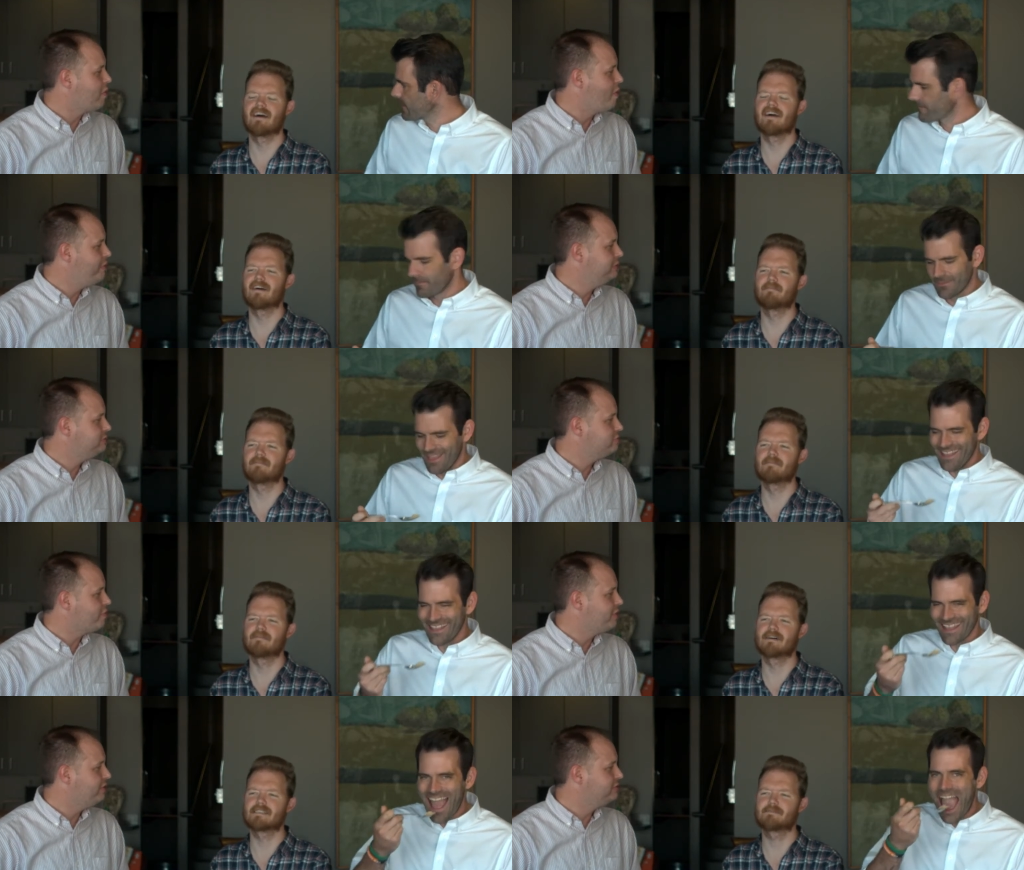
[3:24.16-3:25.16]
Speaker 1: um,
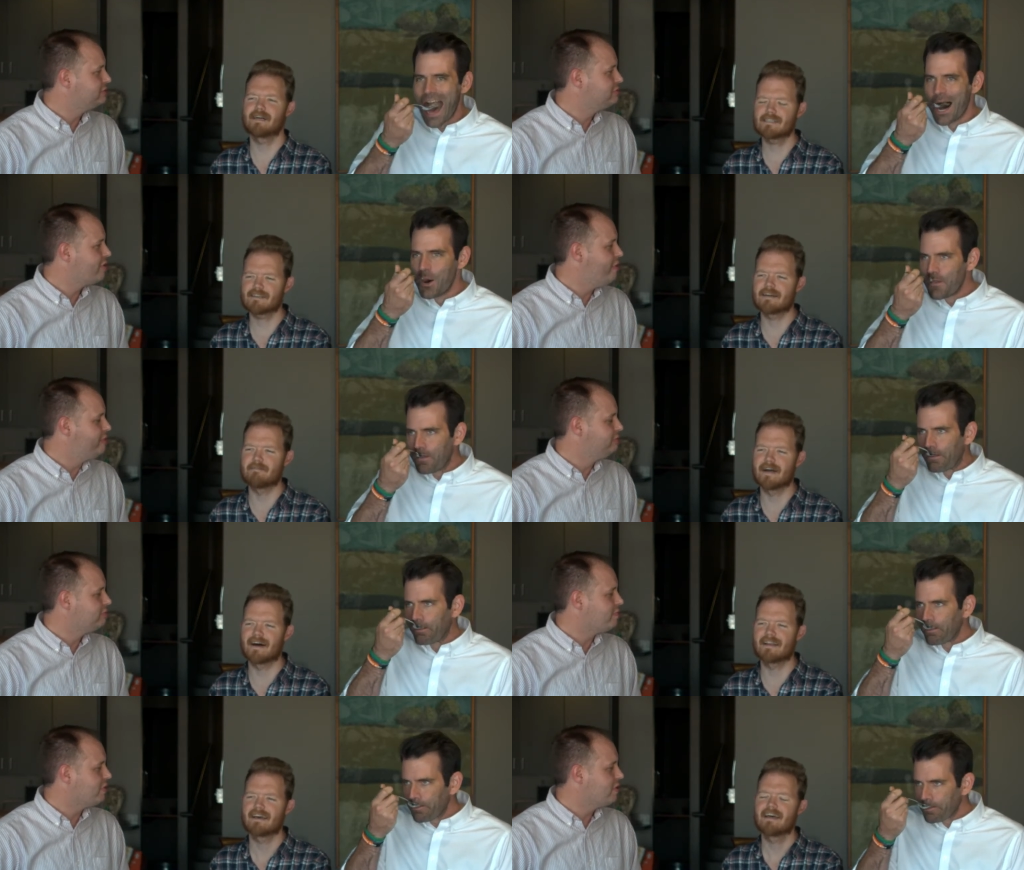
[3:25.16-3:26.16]
especially
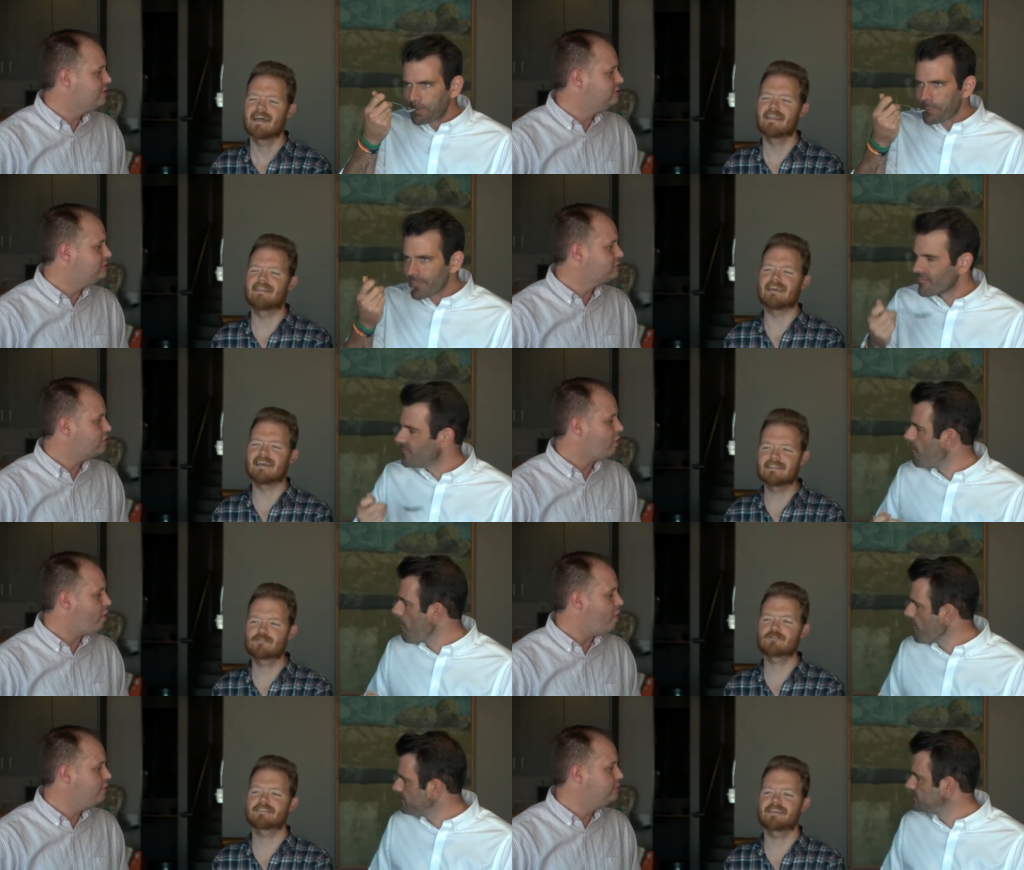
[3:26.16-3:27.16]
about the
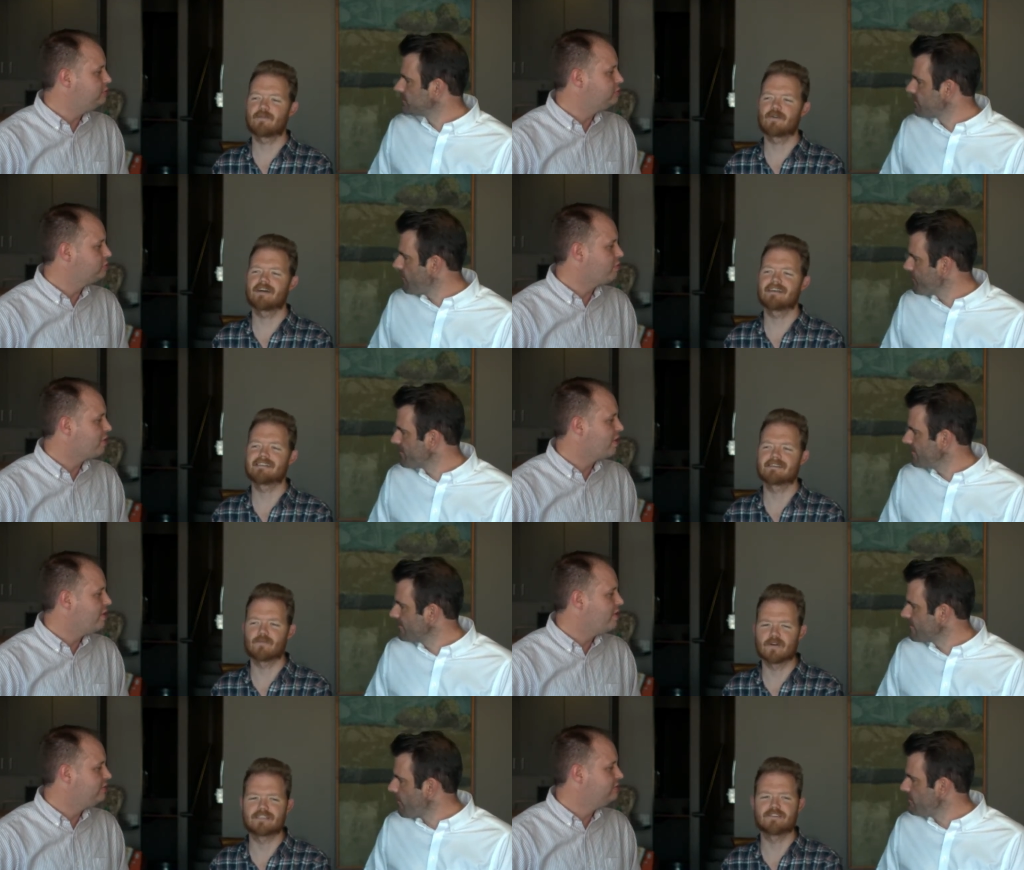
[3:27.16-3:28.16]
interesting ways in
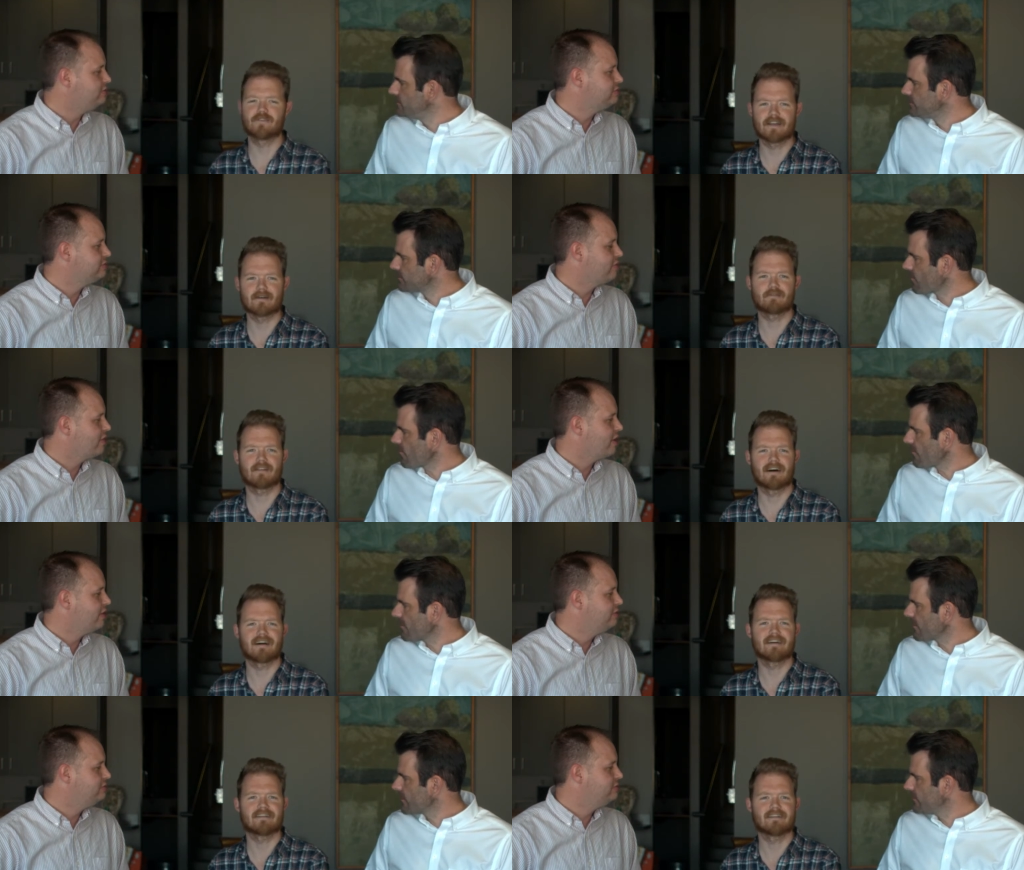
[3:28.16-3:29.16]
which you can
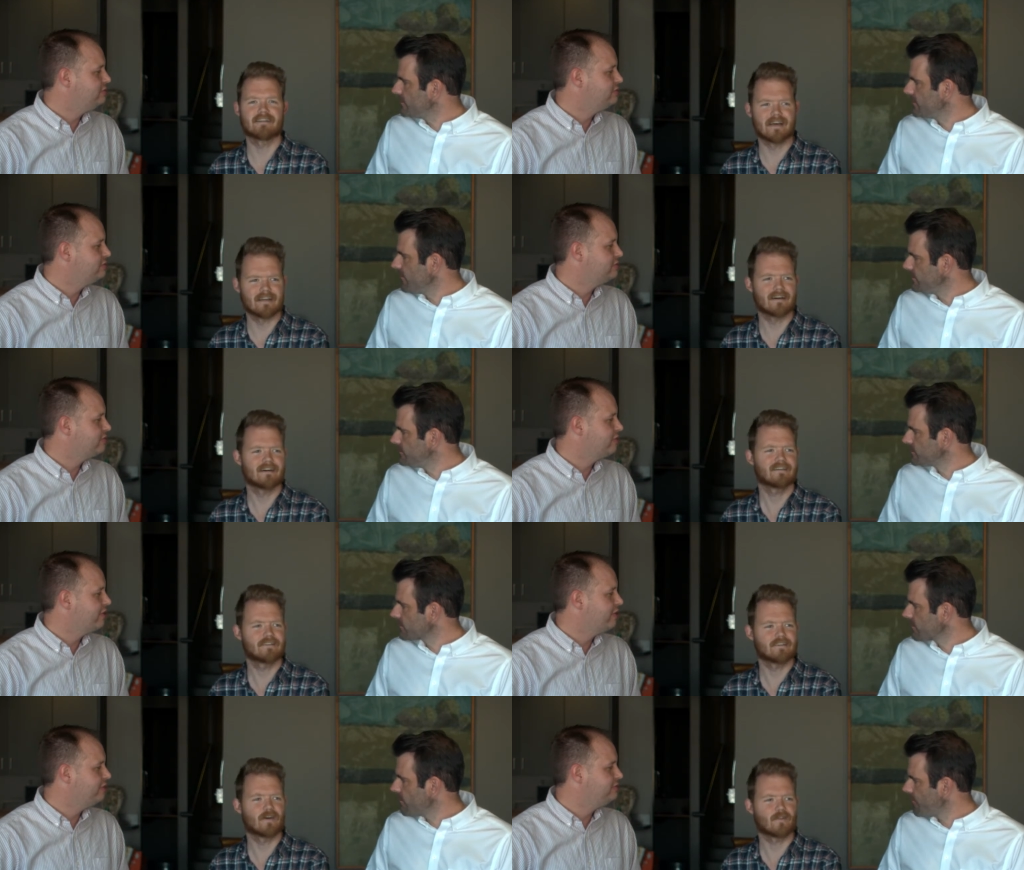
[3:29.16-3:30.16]
apply data.
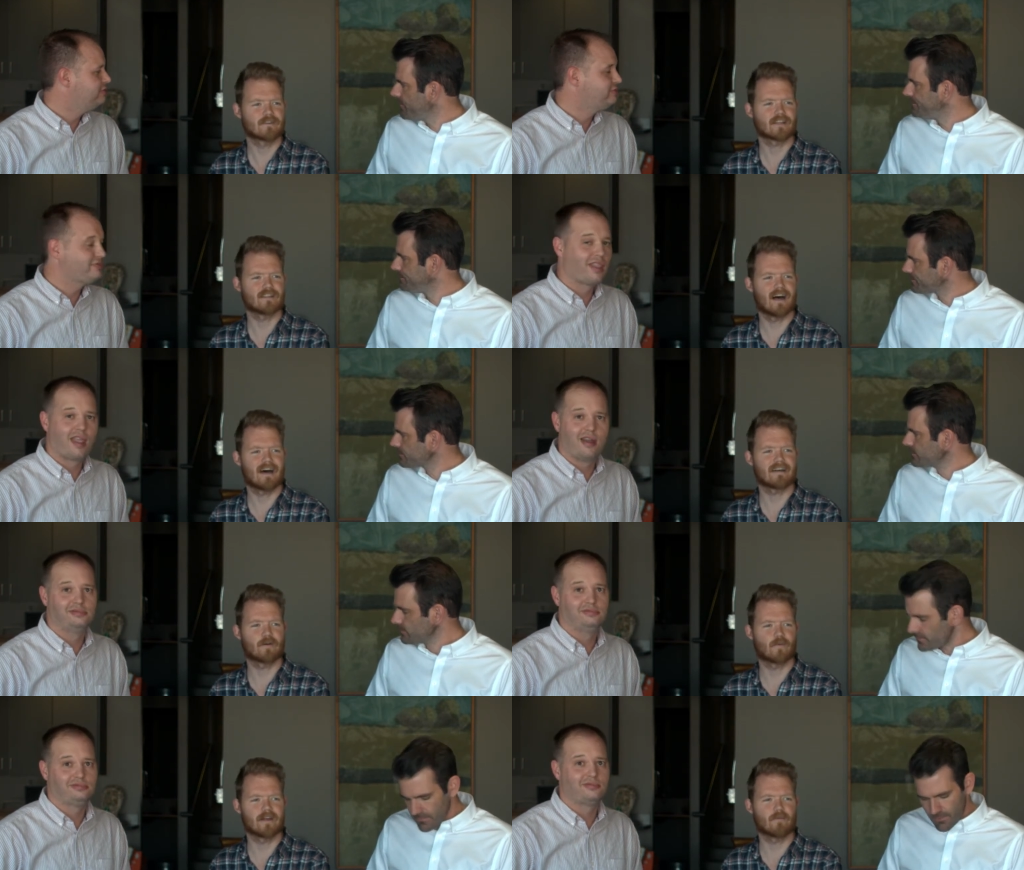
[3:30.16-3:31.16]
You know, there's a lot
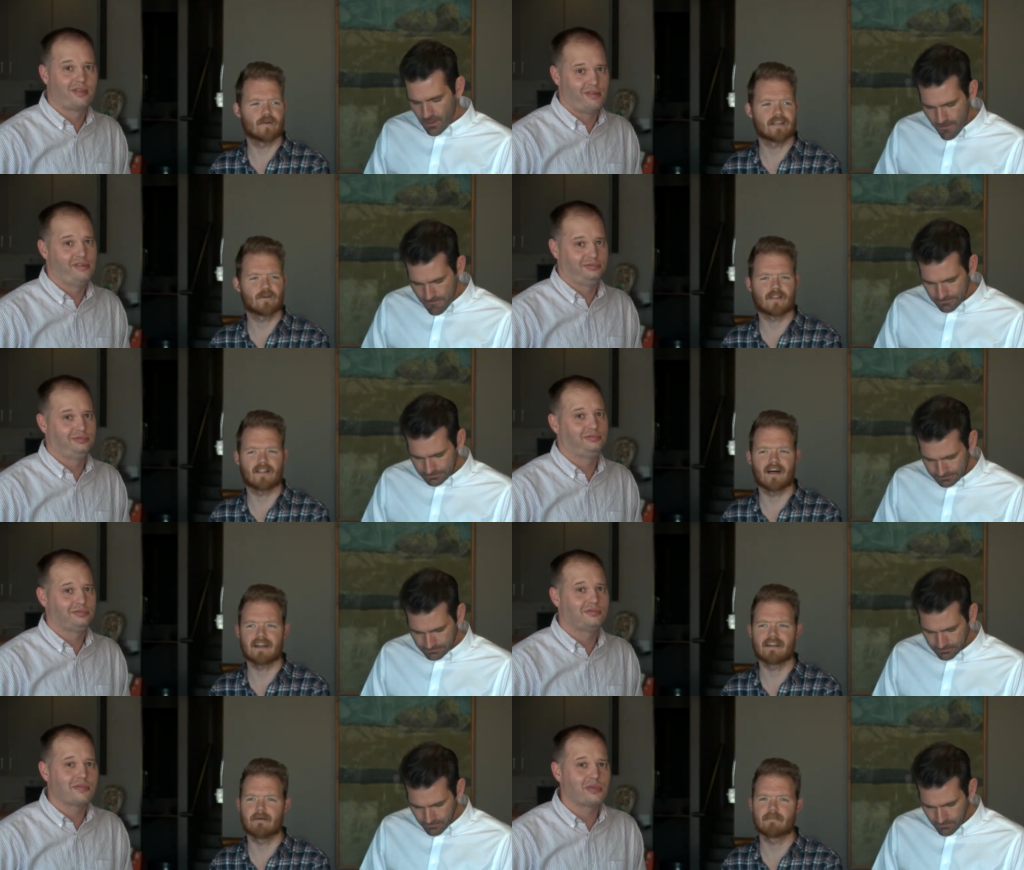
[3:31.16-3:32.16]
of, we, we deal with a lot
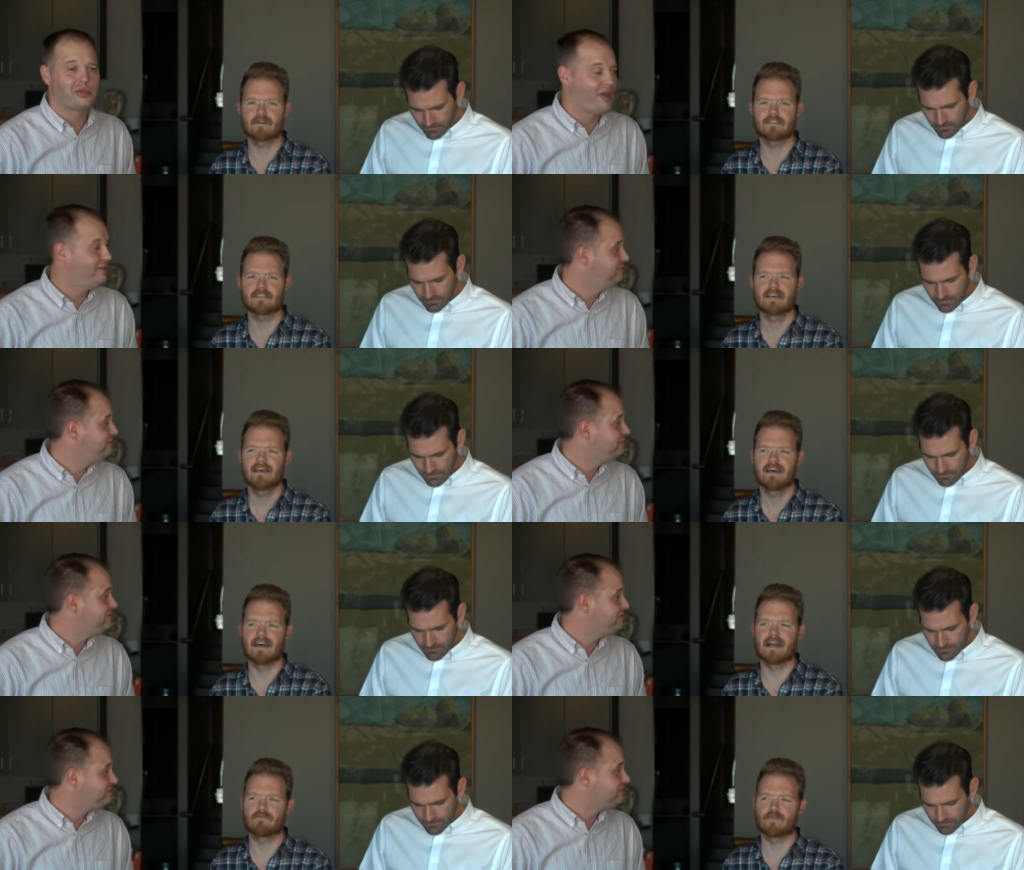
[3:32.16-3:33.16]
of numbers,
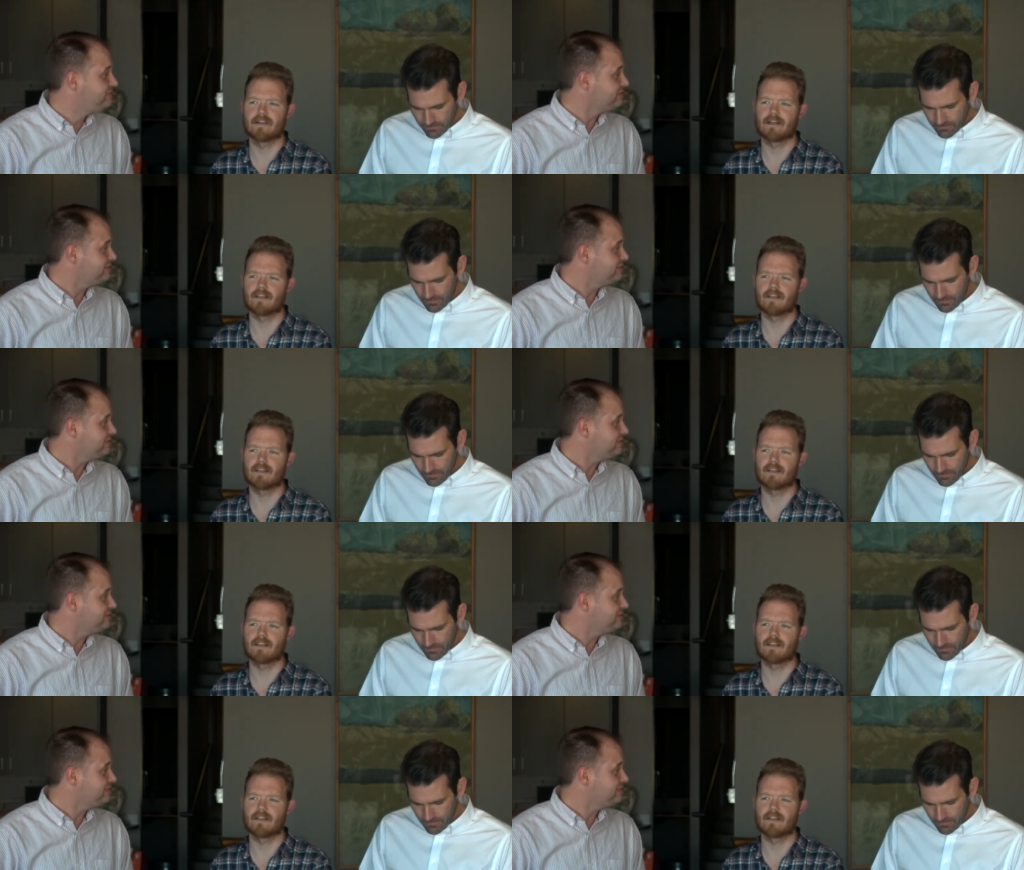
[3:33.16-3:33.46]
and I've written a